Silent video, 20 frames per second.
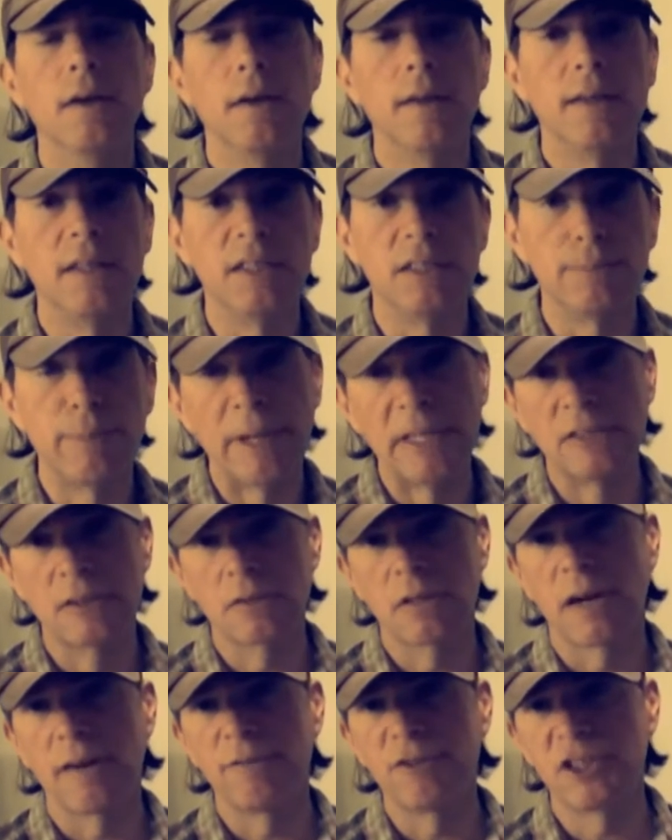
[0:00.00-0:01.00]
the
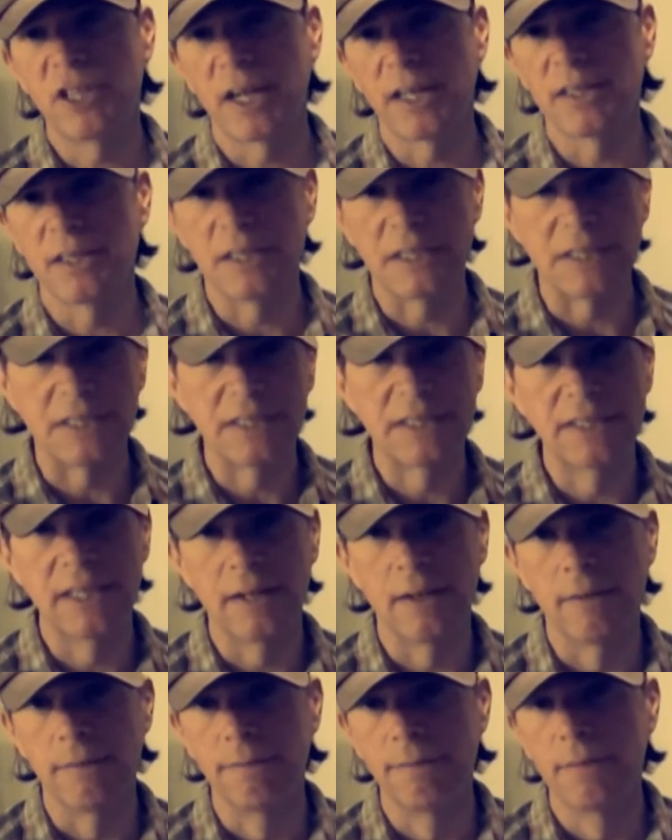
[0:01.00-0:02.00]
spacecraft chassis
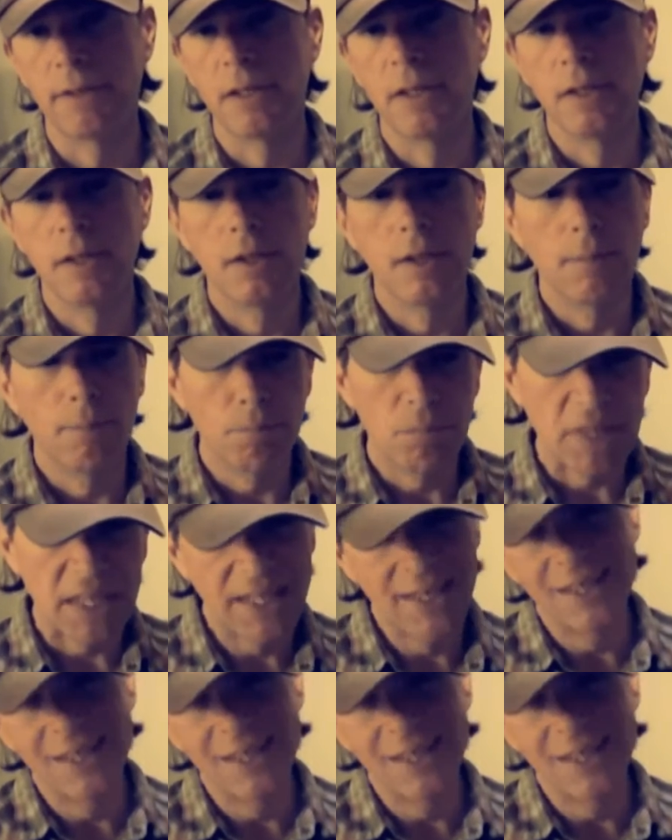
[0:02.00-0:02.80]
itself, in